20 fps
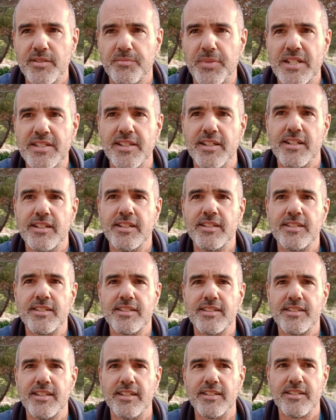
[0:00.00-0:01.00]
basically
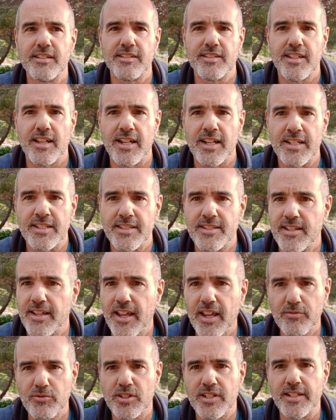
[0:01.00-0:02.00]
synthesized
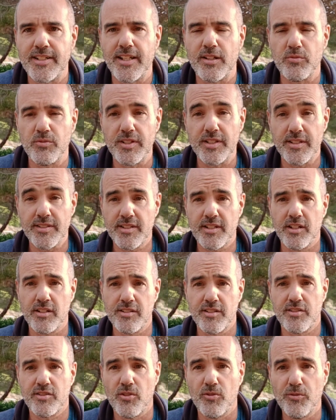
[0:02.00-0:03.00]
everything that we
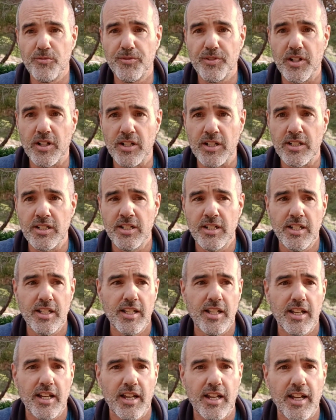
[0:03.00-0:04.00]
discussed so far,
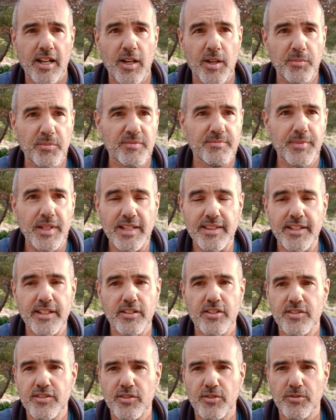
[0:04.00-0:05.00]
building
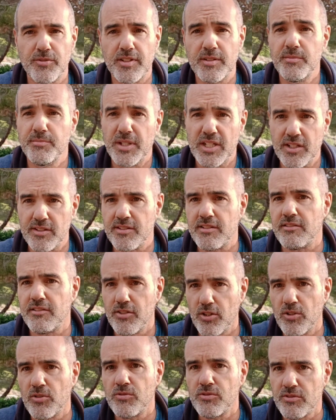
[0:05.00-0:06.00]
the story because he
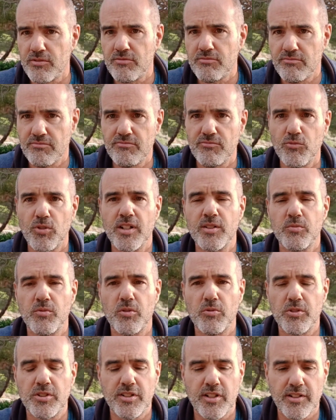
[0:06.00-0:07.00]
knows what we
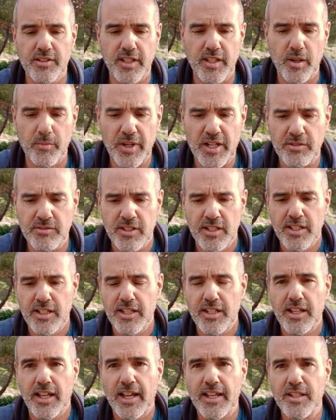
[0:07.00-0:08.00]
were talking about,
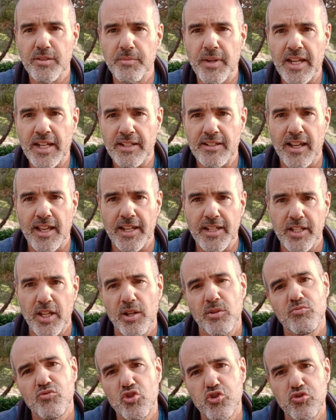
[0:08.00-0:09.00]
and he made like
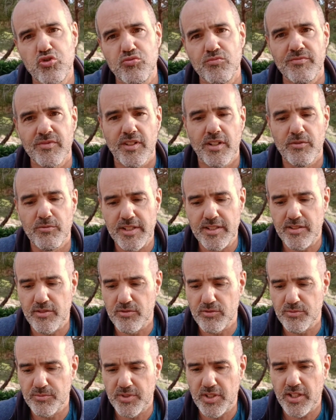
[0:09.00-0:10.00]

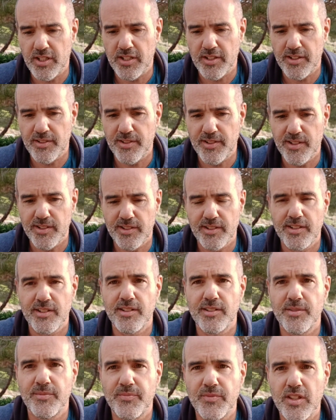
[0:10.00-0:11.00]
resumed a
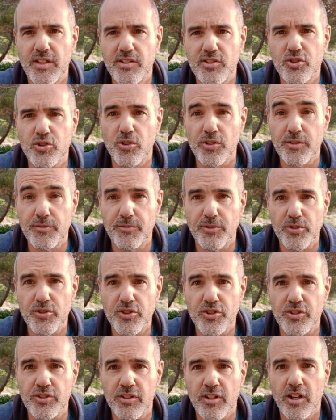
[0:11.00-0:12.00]
short
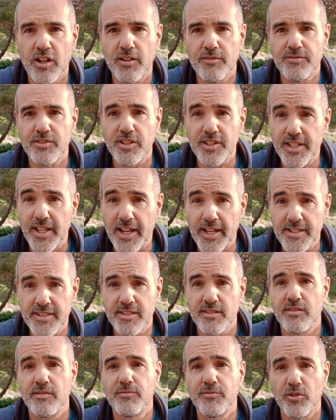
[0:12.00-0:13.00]
version of the text
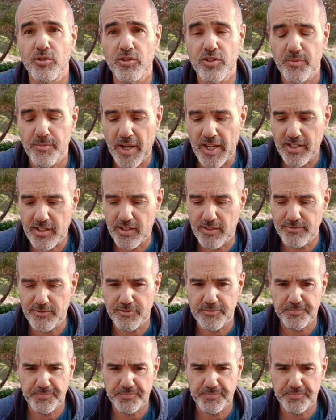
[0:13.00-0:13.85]
for the back cover.